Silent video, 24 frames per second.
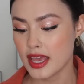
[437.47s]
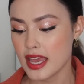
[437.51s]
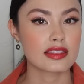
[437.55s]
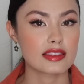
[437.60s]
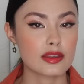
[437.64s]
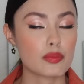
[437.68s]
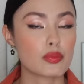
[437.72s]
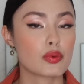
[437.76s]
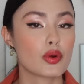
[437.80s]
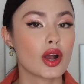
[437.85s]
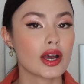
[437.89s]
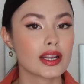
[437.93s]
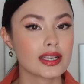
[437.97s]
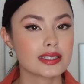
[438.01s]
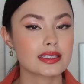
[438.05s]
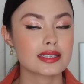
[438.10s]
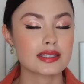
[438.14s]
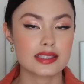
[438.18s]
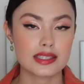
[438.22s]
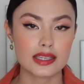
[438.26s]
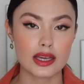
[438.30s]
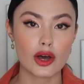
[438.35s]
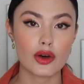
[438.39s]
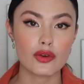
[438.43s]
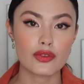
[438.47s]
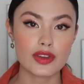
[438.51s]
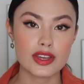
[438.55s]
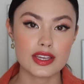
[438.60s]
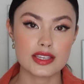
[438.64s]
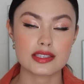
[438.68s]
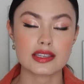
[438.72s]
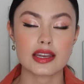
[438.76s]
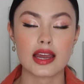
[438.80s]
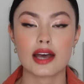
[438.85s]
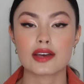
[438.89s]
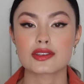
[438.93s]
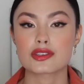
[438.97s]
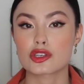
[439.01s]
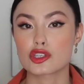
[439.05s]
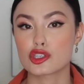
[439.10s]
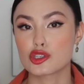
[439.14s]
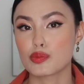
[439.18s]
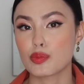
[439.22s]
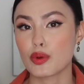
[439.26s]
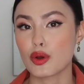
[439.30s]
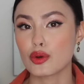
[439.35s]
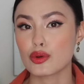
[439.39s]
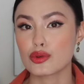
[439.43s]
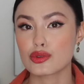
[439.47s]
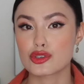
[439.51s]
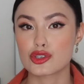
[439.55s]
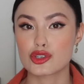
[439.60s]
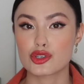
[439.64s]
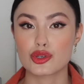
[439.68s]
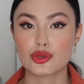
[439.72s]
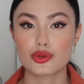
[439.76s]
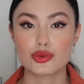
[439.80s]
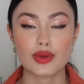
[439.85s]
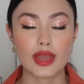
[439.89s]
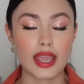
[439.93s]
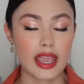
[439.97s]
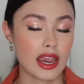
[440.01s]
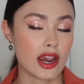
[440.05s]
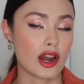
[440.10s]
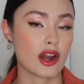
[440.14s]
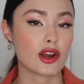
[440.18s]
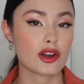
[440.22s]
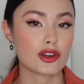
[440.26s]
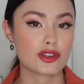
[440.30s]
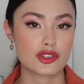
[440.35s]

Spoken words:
the product itself isn't as exposed to air,